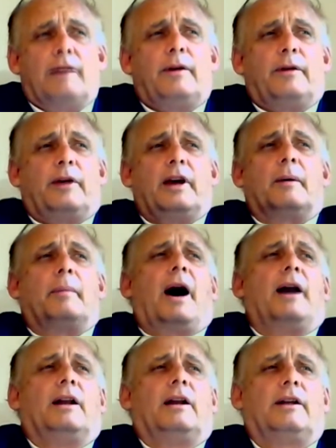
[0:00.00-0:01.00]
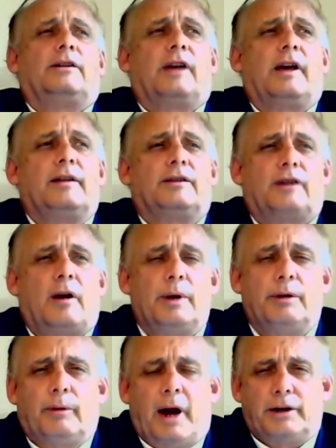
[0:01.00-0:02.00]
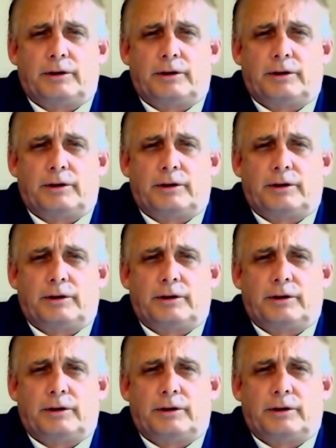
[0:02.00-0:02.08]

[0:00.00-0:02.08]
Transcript: if you think about it, let's say that somebody